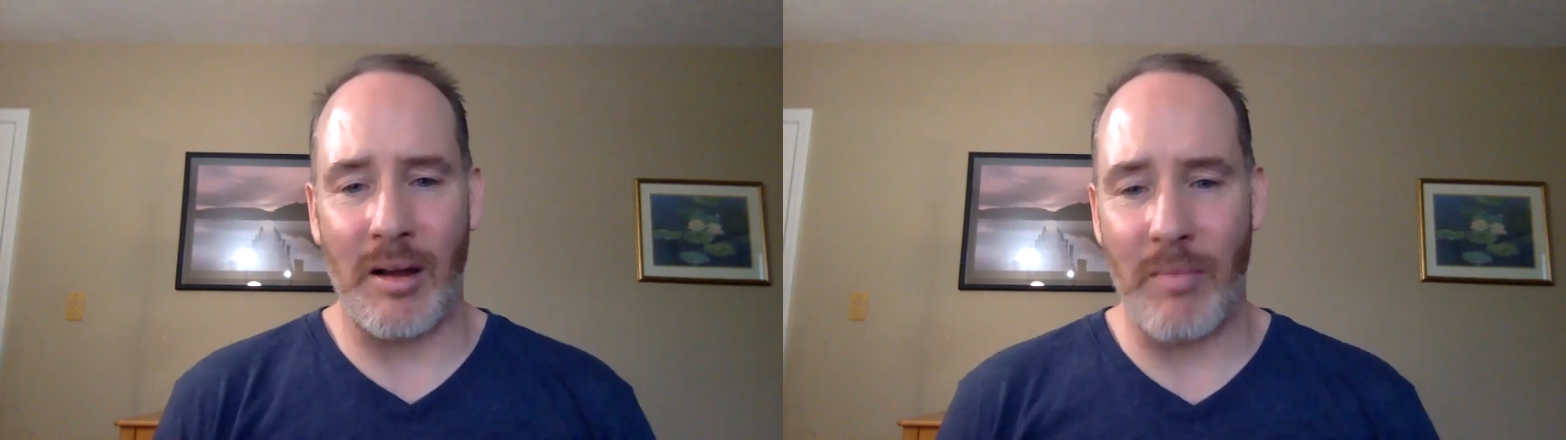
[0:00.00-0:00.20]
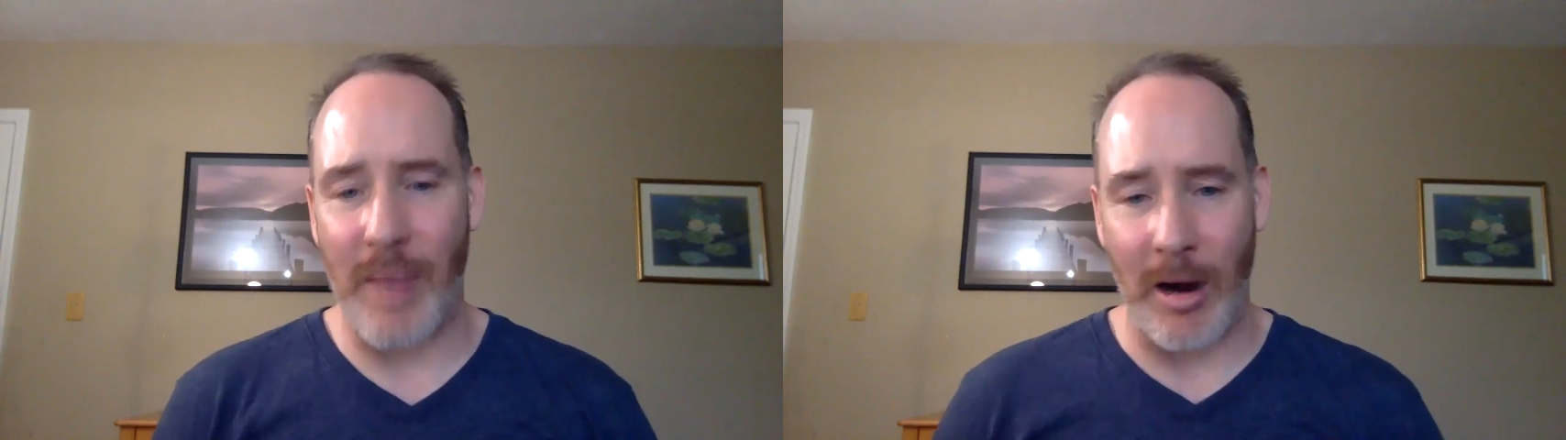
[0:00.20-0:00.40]

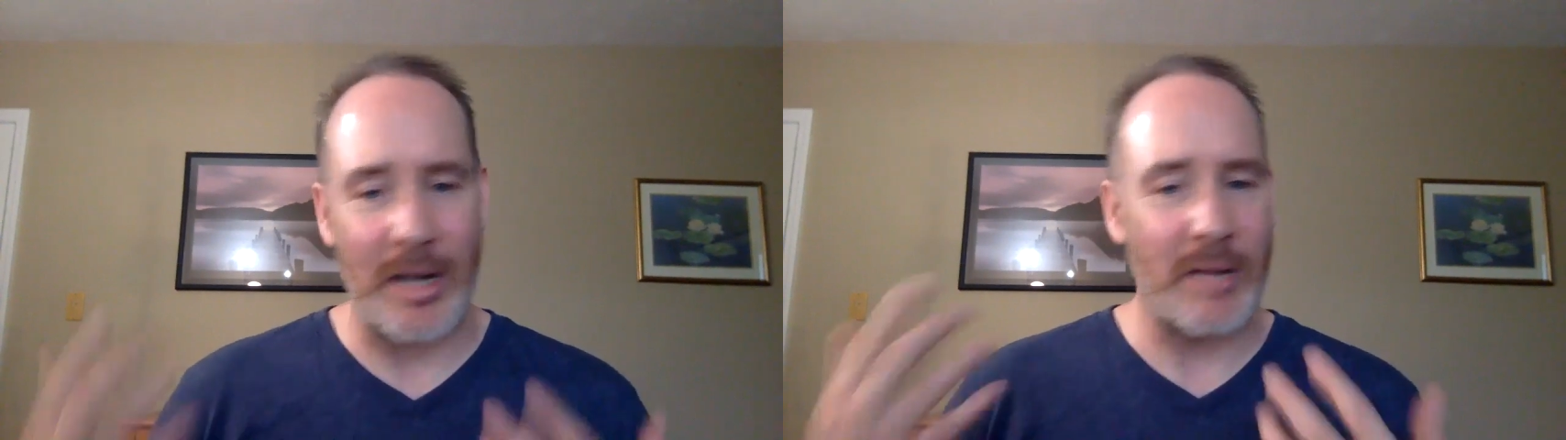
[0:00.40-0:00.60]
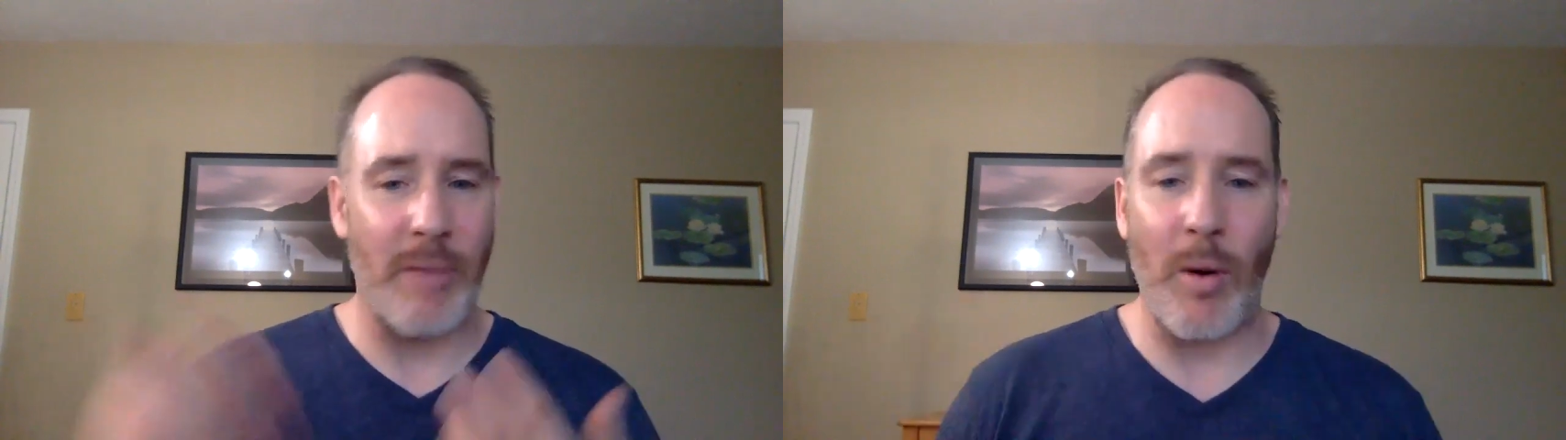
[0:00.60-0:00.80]

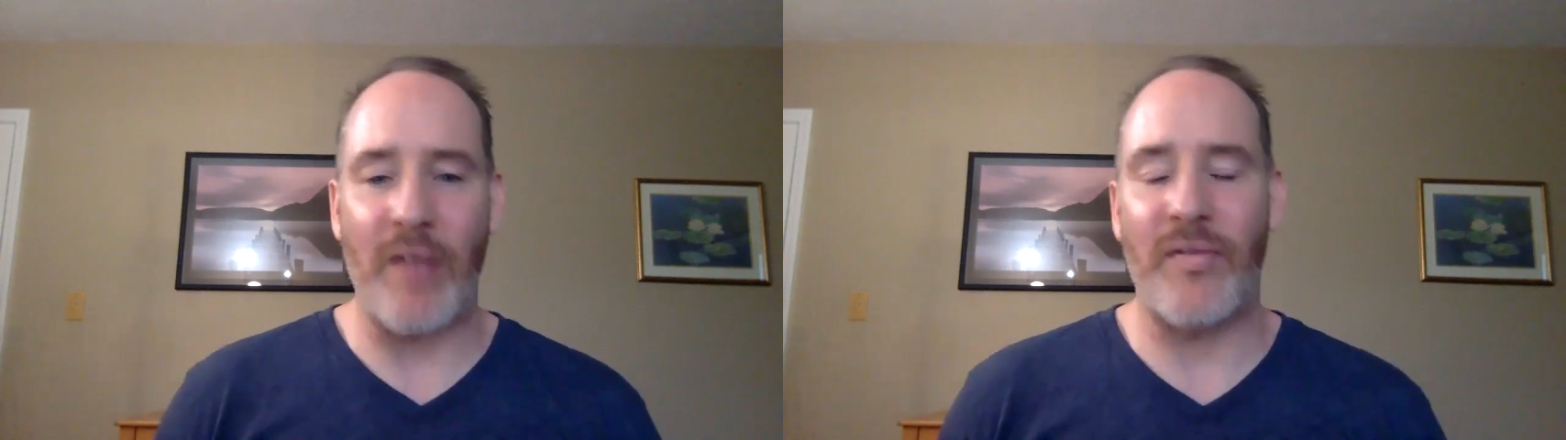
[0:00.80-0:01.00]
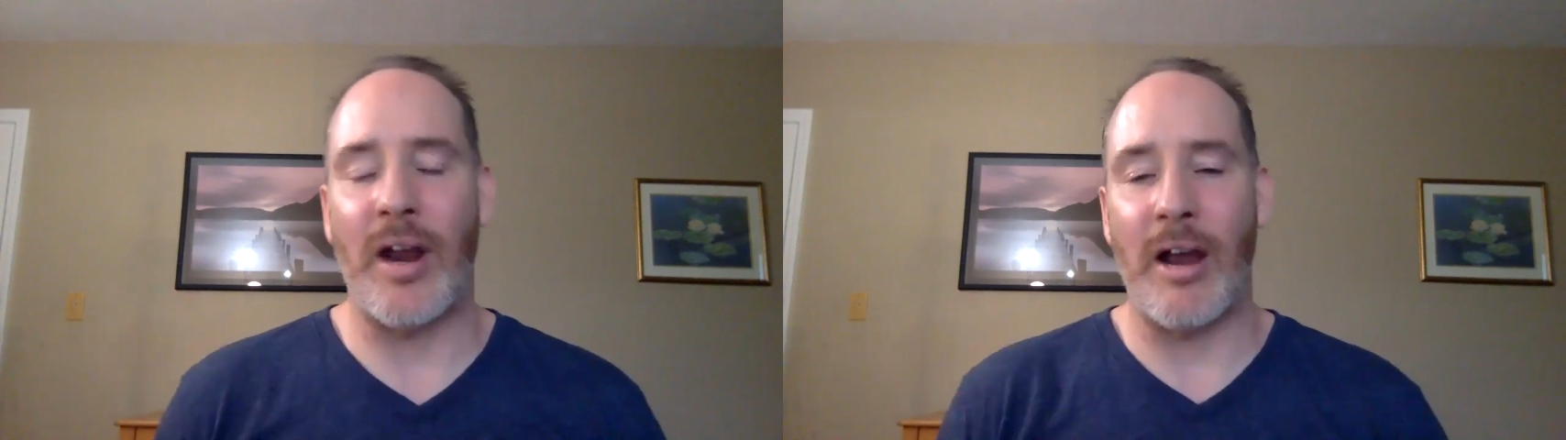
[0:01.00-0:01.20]
Mary, my
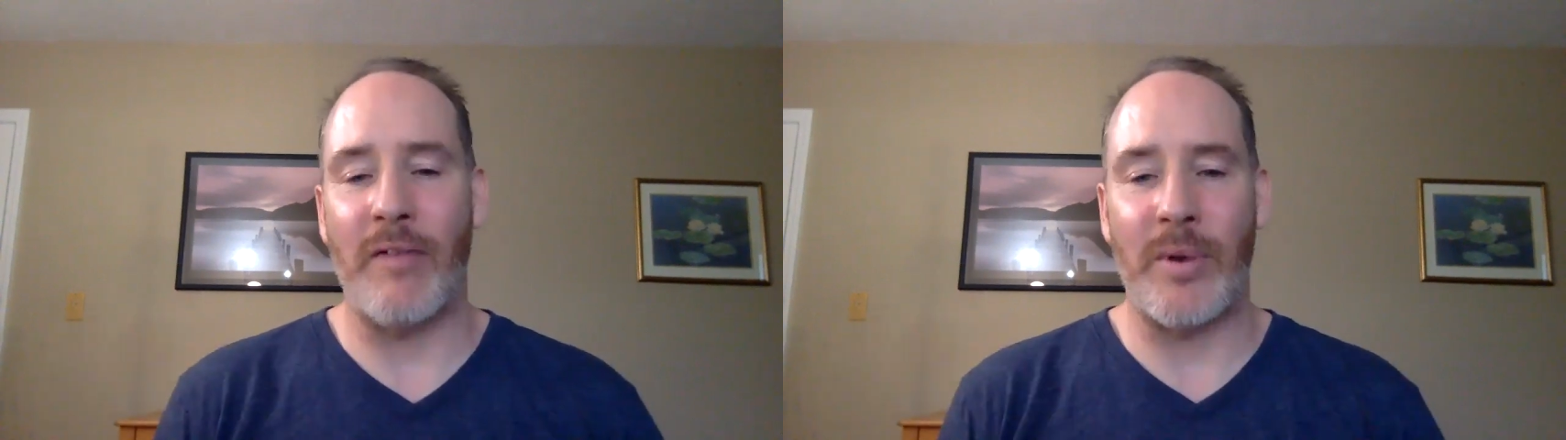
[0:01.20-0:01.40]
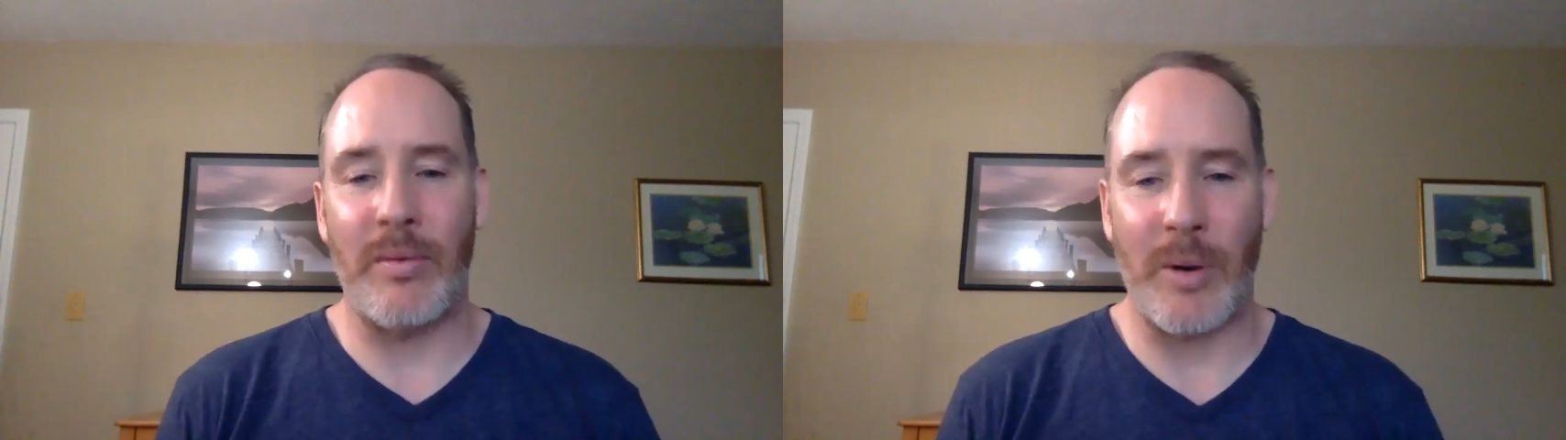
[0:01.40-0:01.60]
wife, and I have
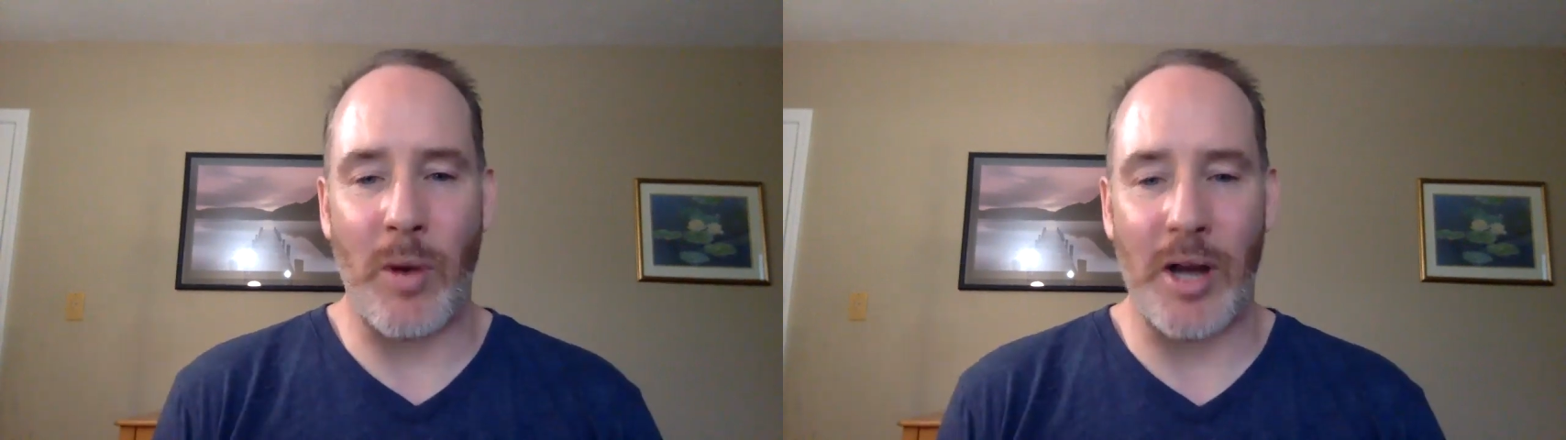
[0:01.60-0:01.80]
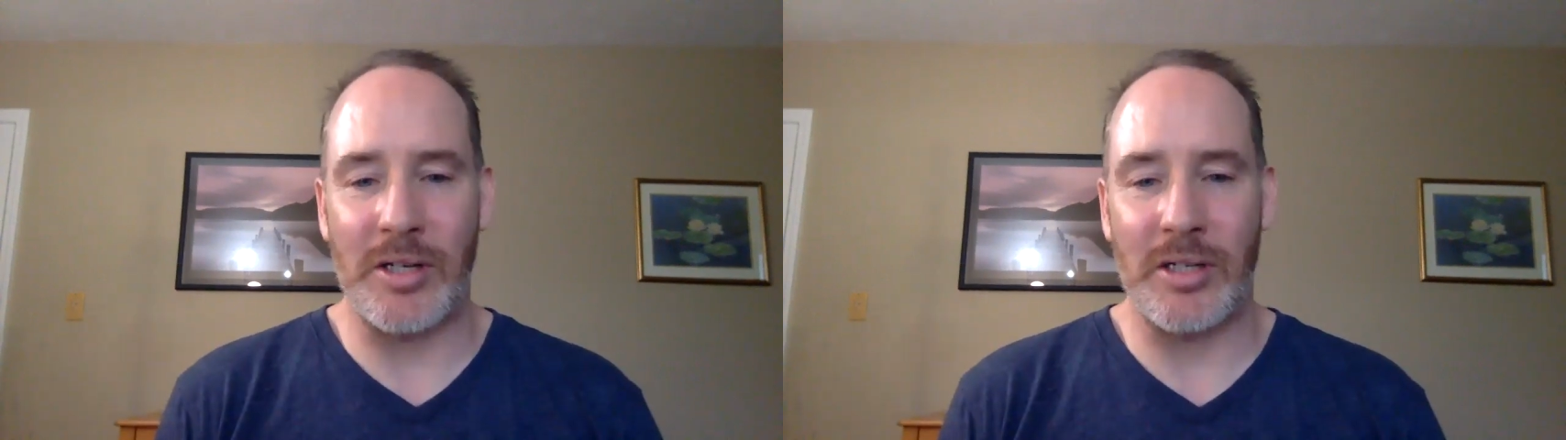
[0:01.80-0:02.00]
been
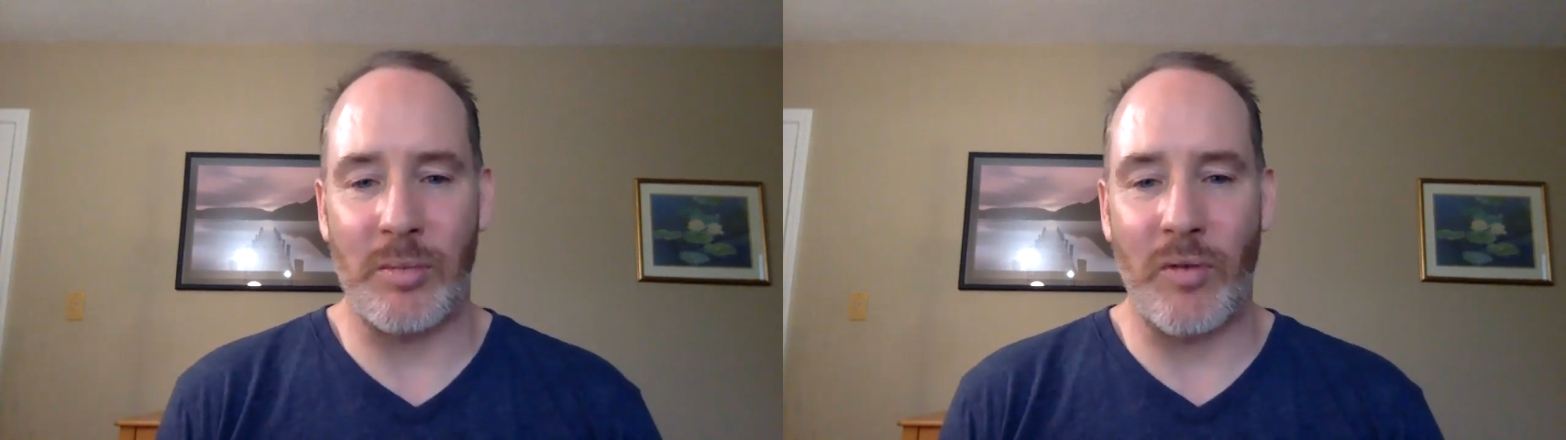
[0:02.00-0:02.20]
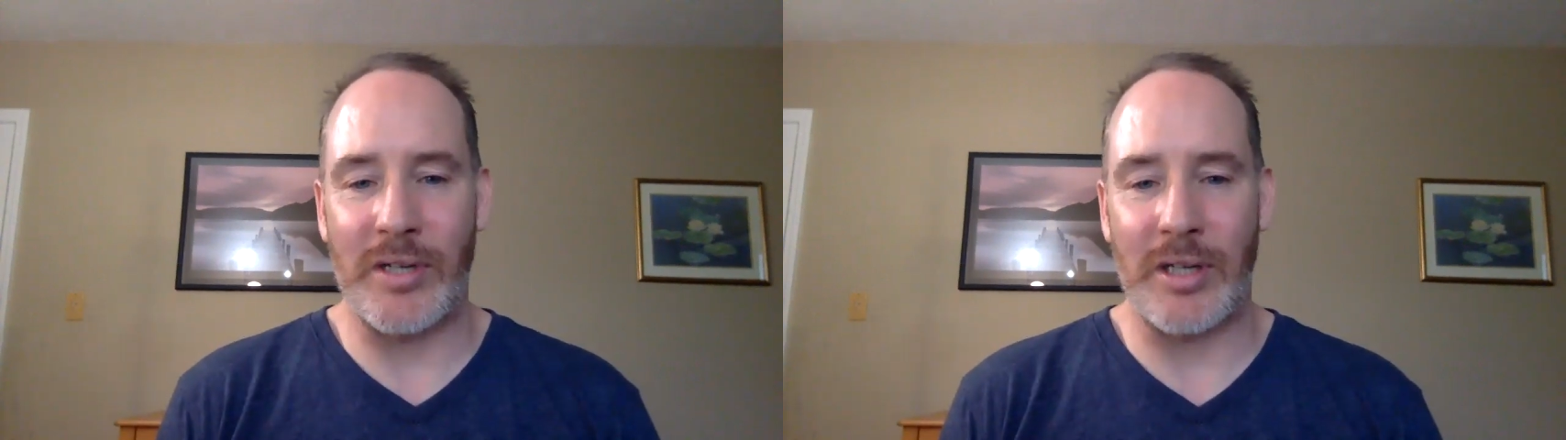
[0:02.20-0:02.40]
watching some
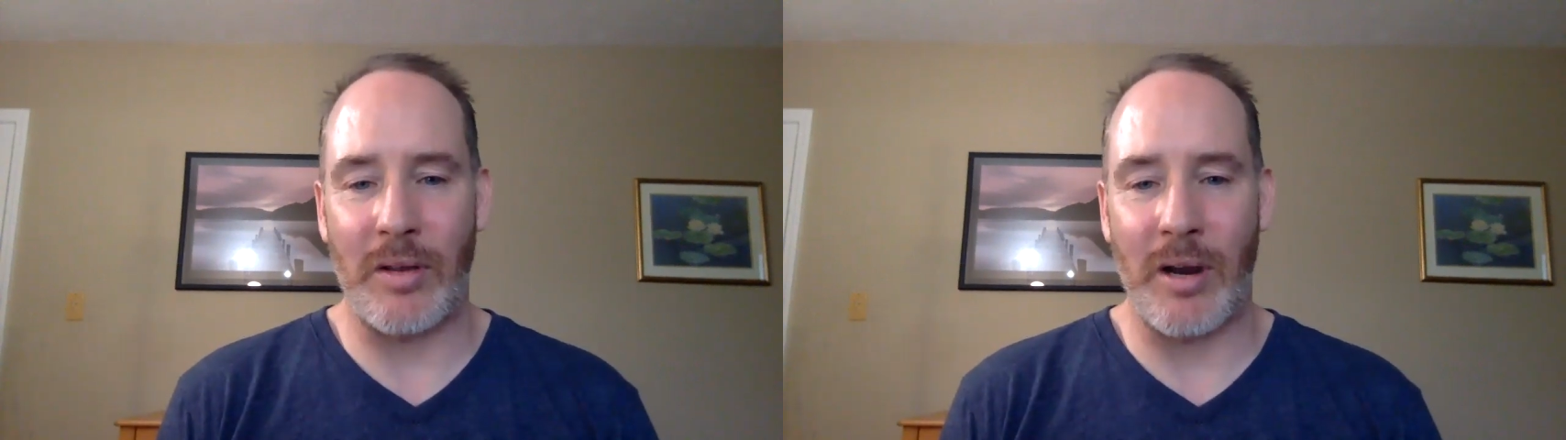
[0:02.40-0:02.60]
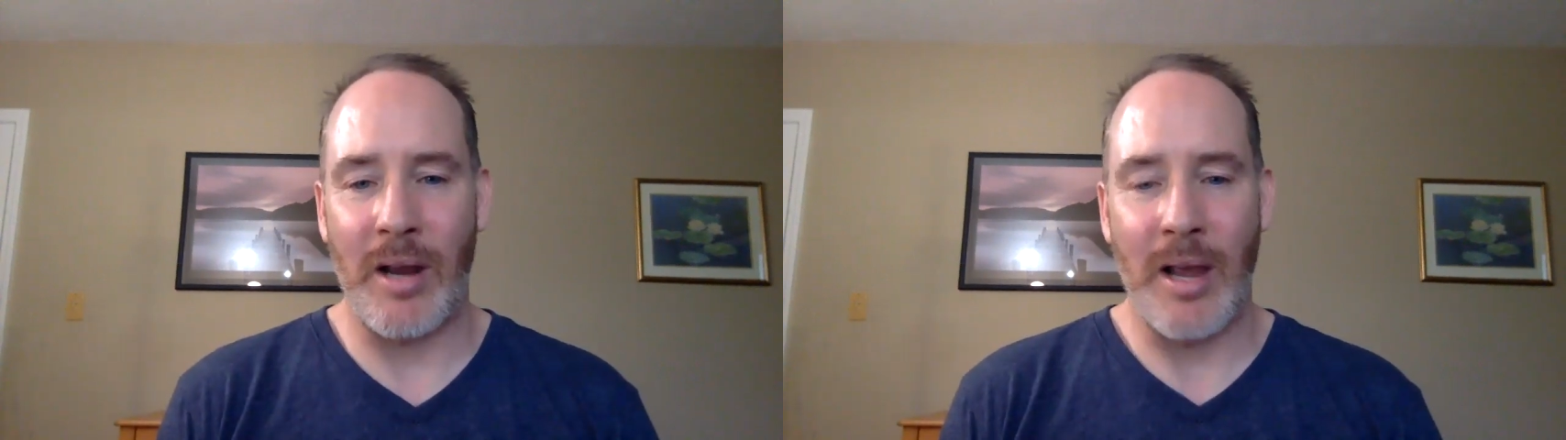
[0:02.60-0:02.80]
movies here
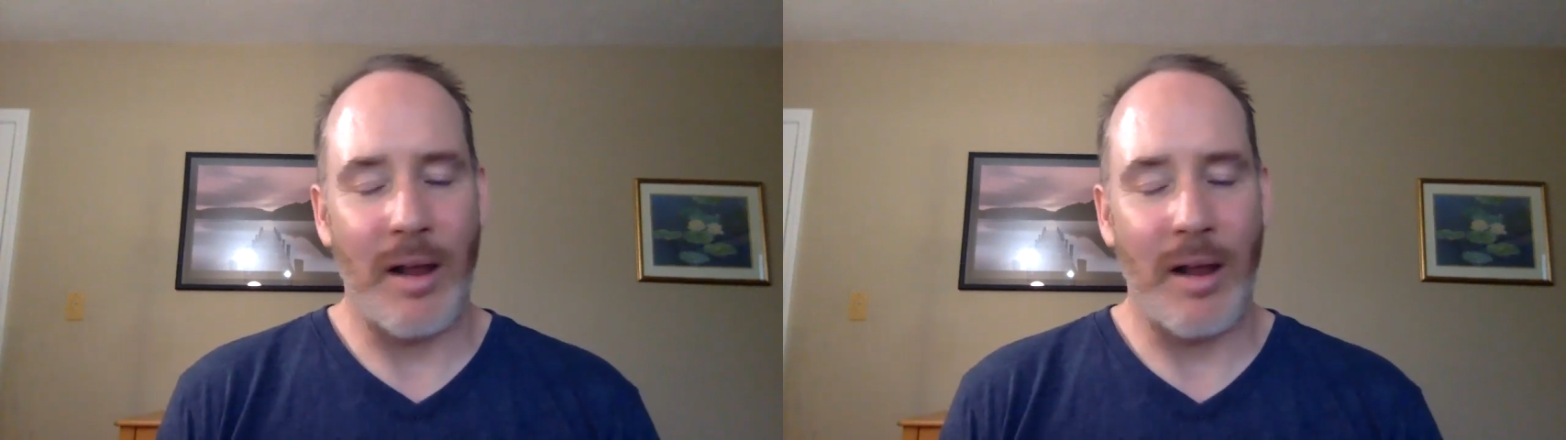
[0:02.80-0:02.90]
and there,